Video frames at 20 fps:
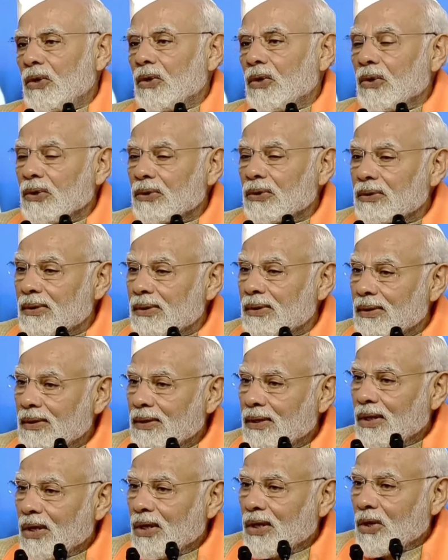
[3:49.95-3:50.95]
Youth
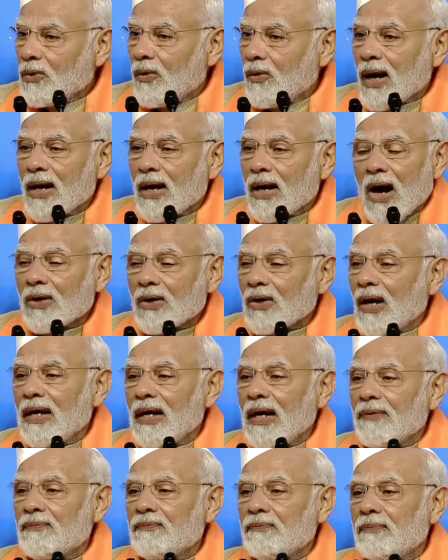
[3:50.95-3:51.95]
who are not
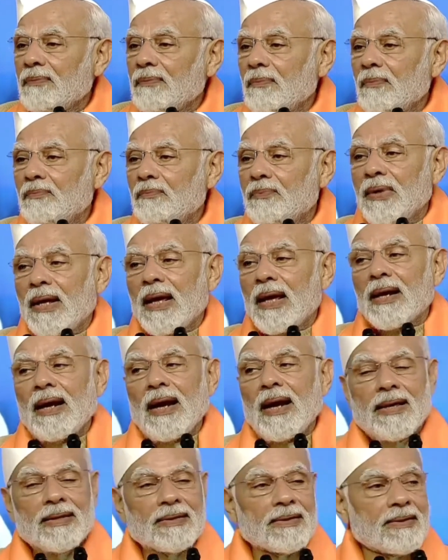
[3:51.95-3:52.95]
only
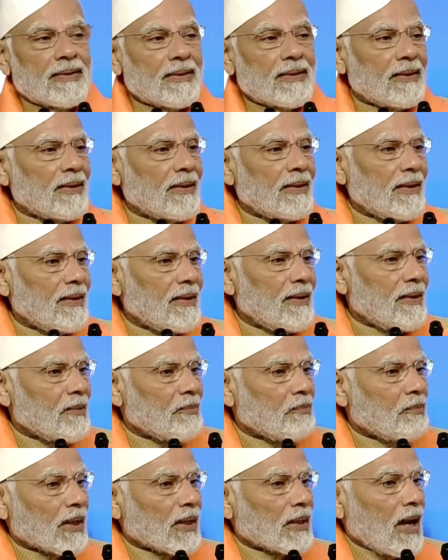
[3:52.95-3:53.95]
fearless,
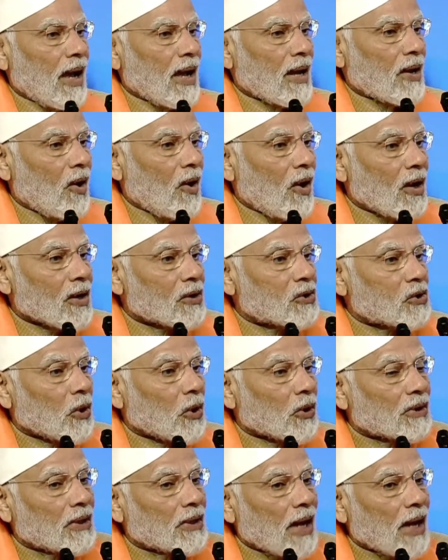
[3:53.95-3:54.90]
but are also